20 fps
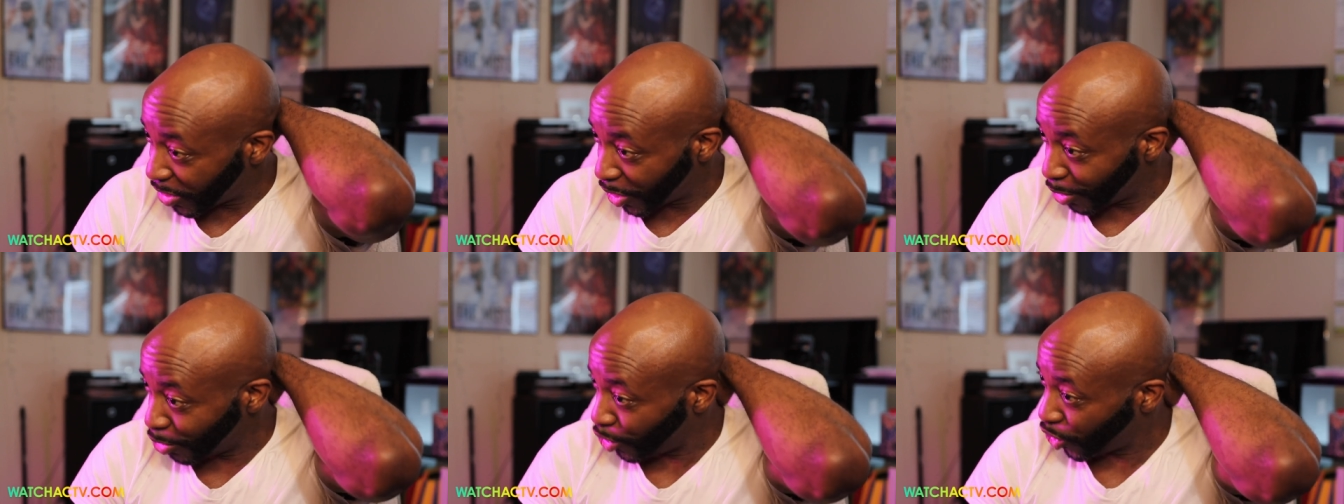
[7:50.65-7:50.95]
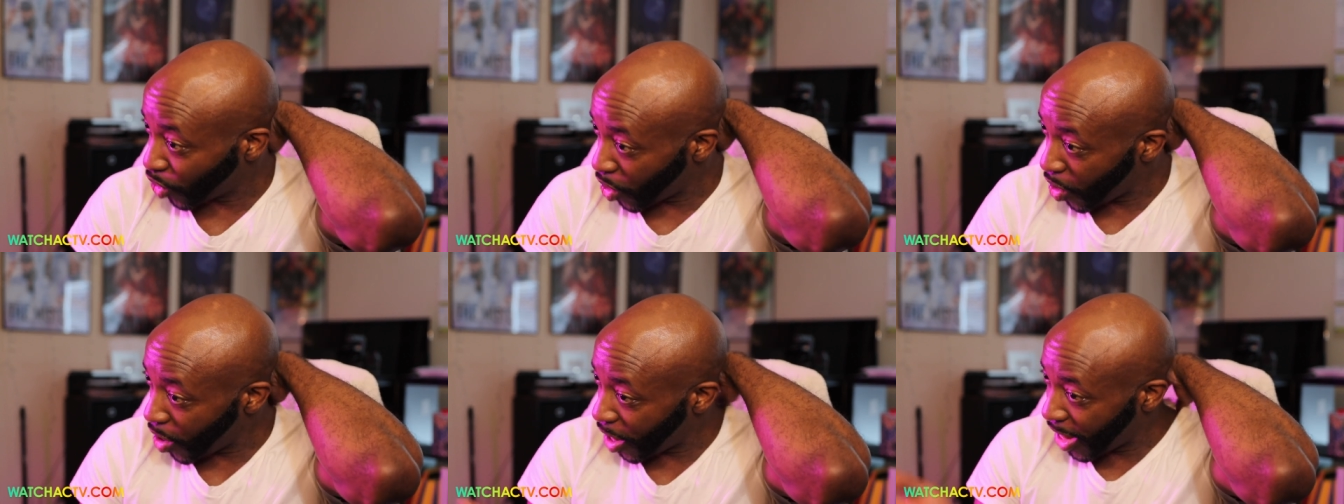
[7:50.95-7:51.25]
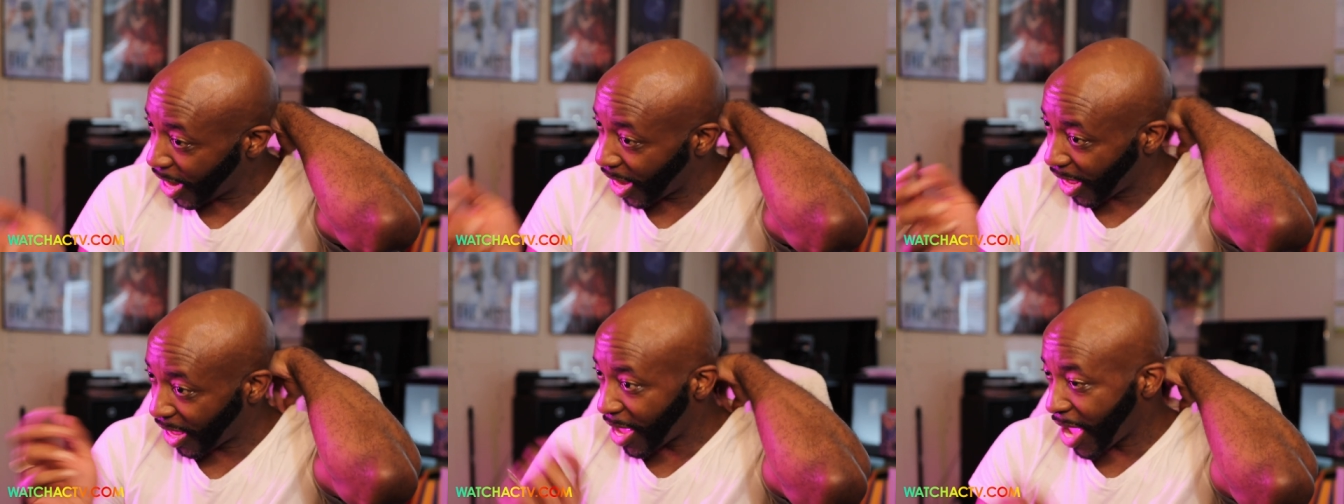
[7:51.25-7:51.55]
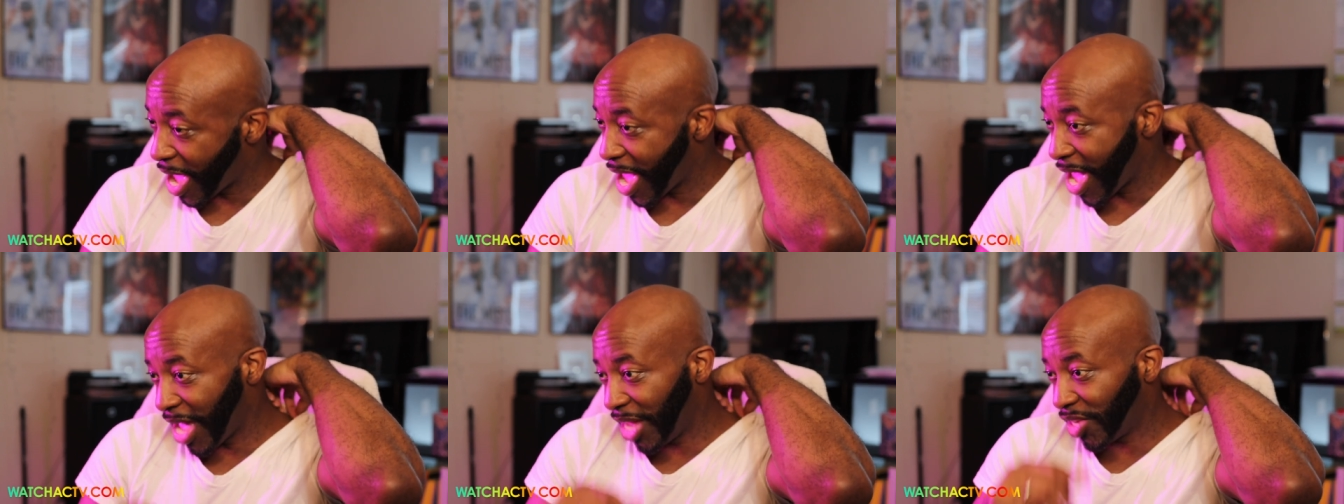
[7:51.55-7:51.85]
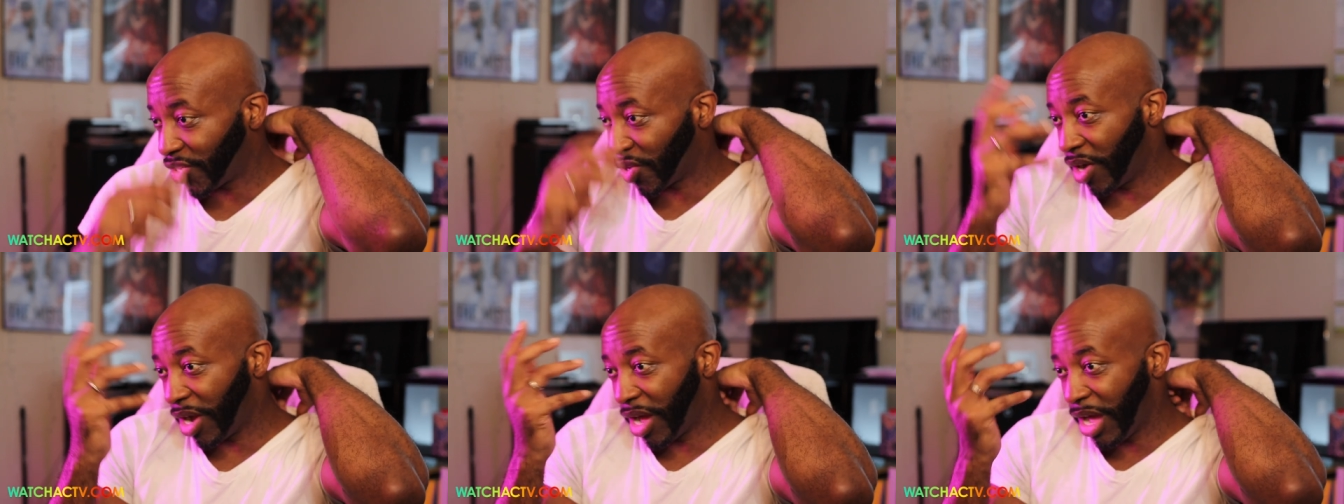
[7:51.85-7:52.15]
So Jordan and
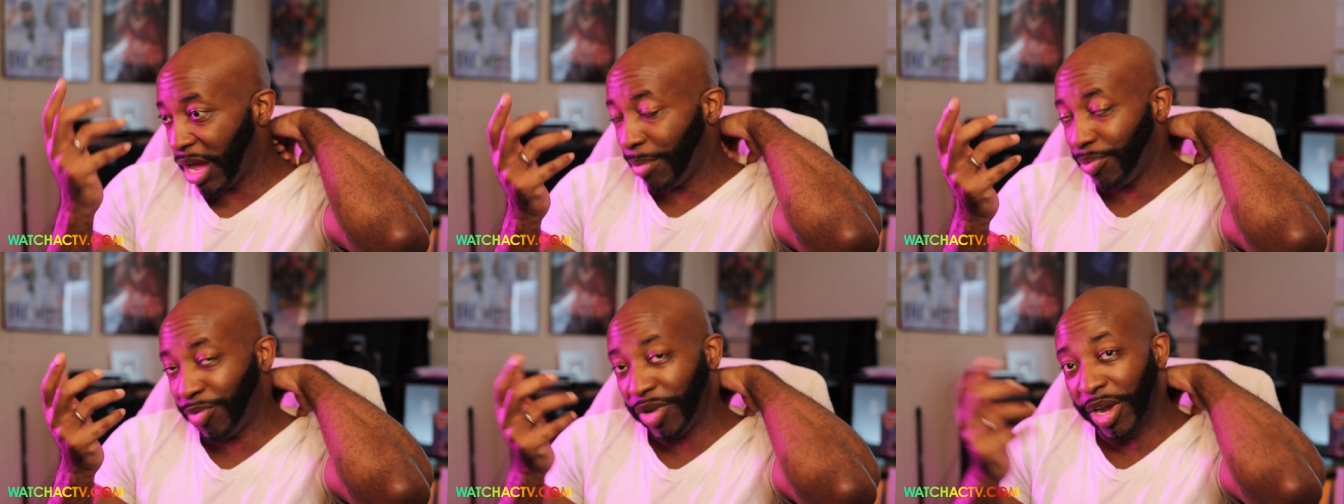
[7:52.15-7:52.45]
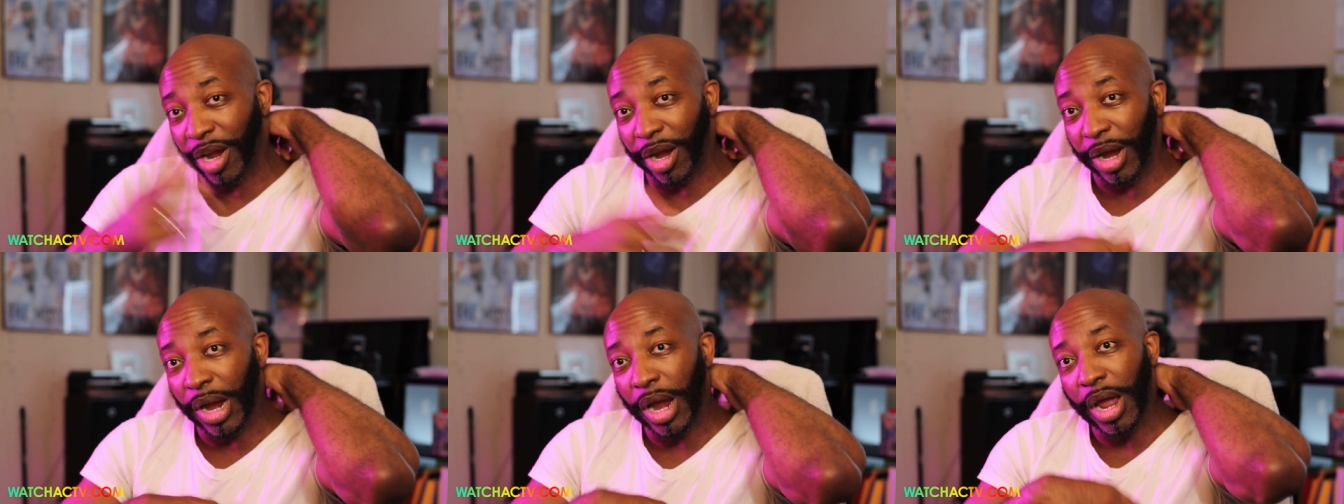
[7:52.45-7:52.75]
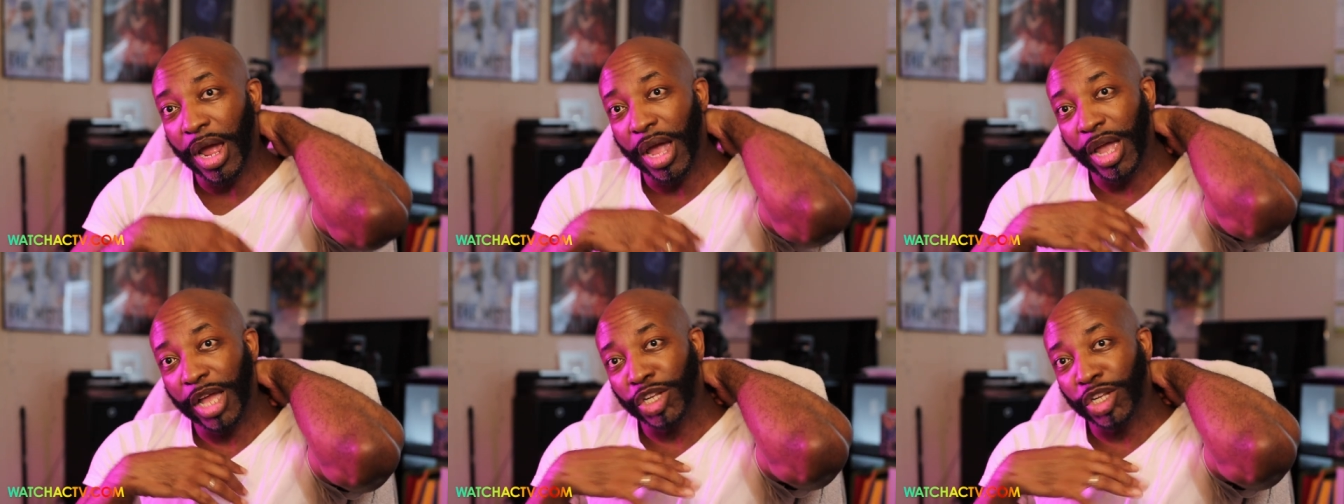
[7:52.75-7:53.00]
Kaz are up there